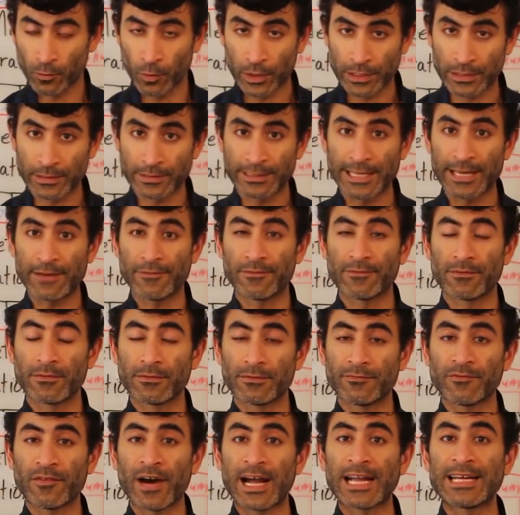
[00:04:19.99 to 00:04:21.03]
what they
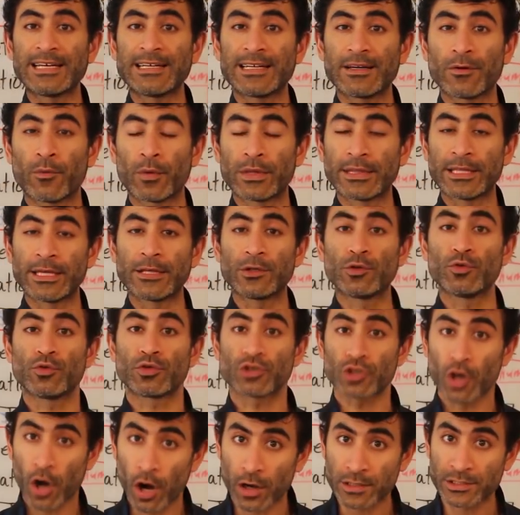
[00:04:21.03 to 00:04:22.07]
find when they
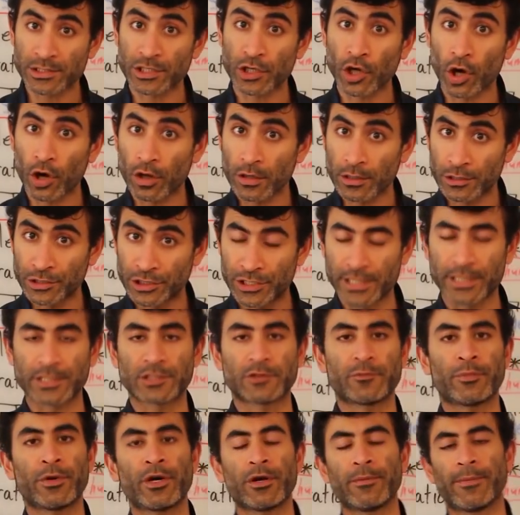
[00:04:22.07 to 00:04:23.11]
do toxicology
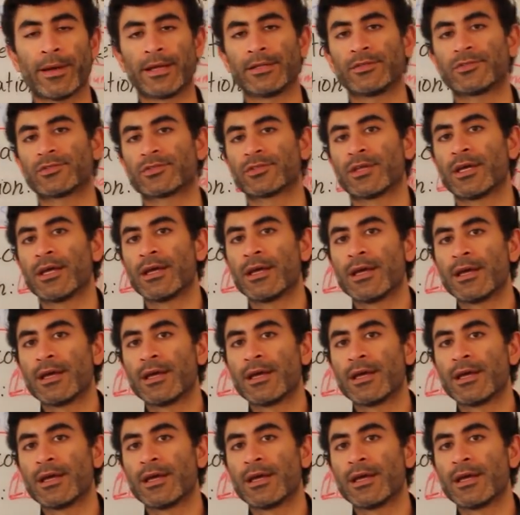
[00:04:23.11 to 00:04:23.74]
experiments,